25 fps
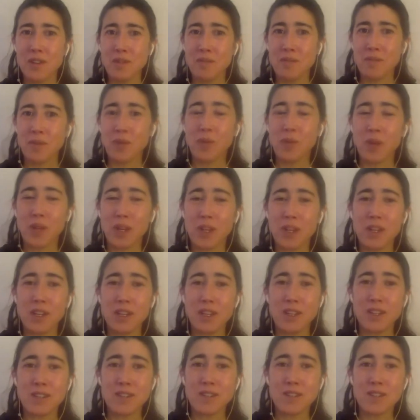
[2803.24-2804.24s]
But when it
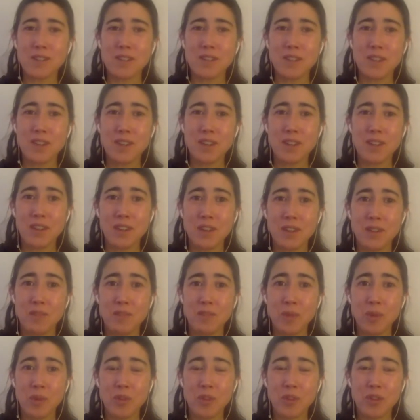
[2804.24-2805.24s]
is,
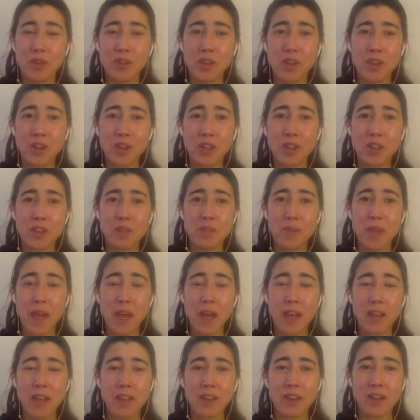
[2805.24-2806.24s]
both the tongue and the
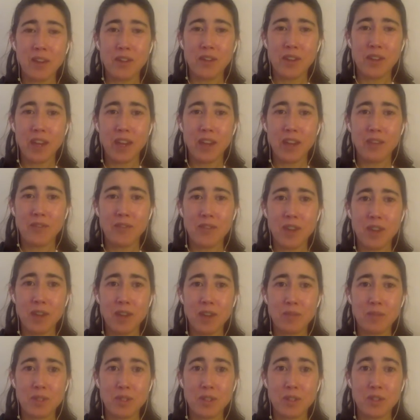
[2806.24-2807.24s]
palate are diaphragms,